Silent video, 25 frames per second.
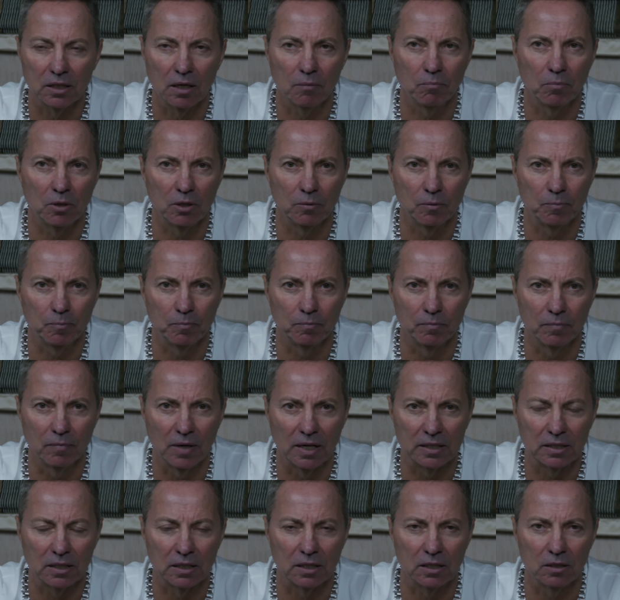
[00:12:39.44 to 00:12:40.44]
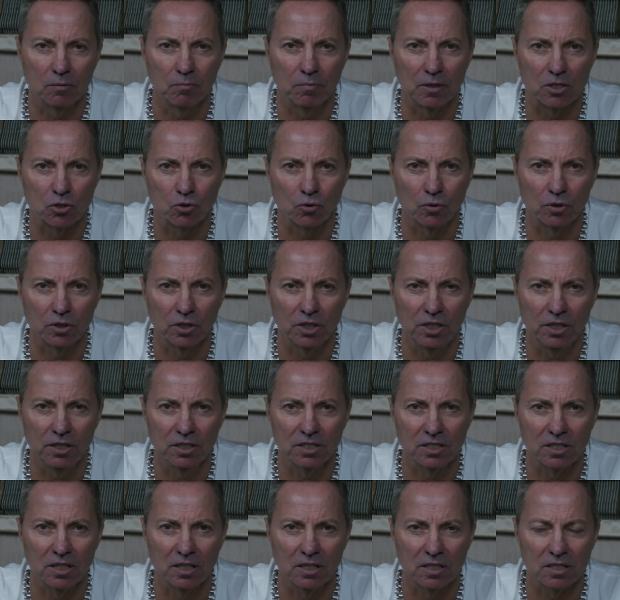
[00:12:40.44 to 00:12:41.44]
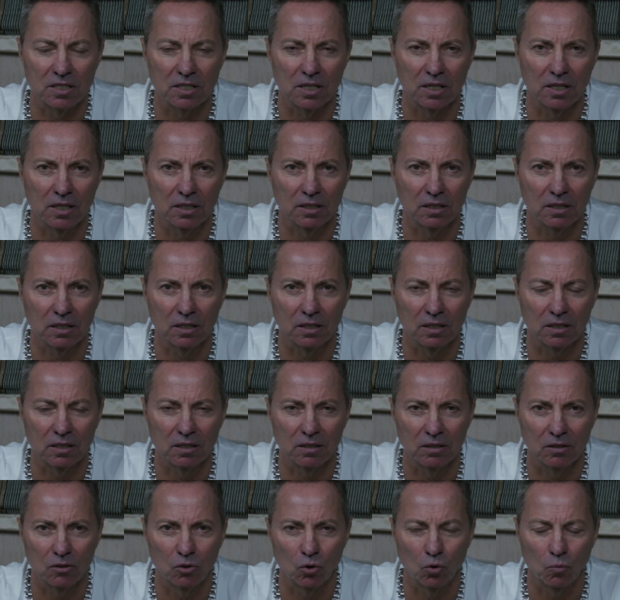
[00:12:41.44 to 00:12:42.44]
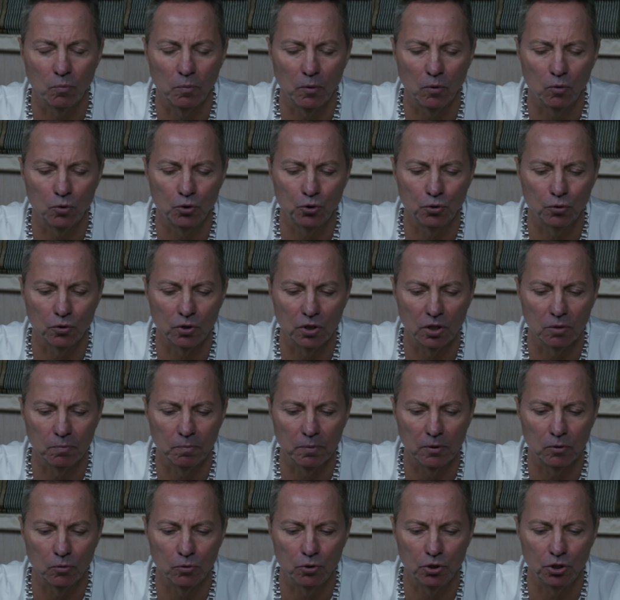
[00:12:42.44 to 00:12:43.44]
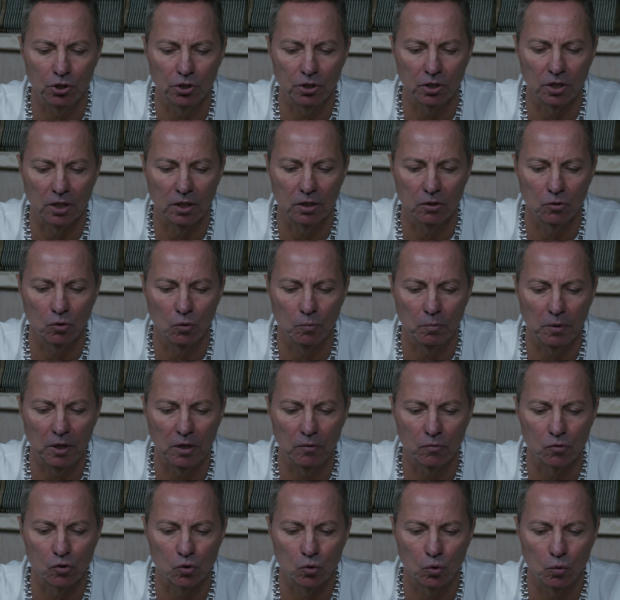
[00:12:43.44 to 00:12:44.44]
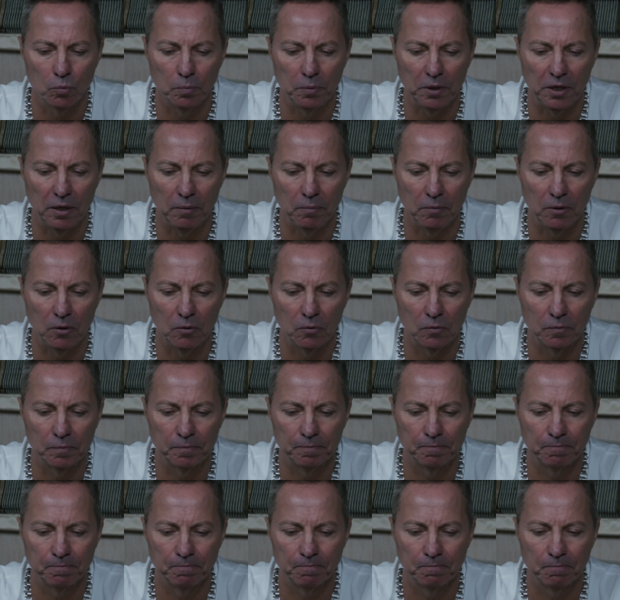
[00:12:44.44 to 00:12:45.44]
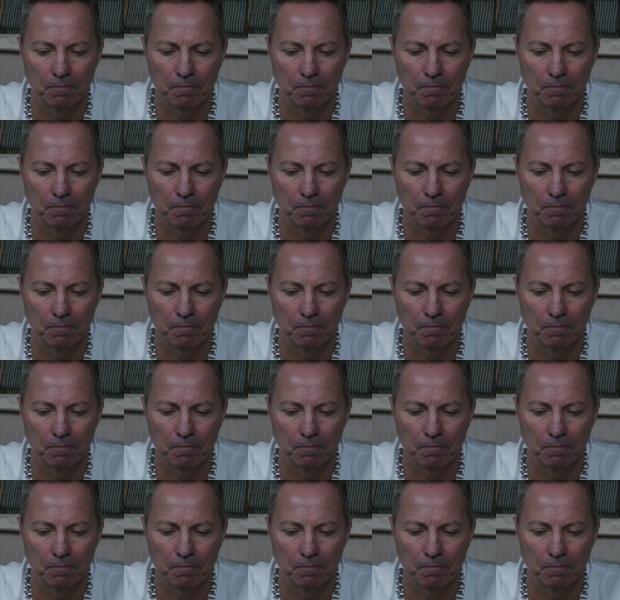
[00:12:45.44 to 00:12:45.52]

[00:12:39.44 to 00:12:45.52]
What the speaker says: When the Higgs boson was discovered, a group of scientists received a Nobel Prize for this.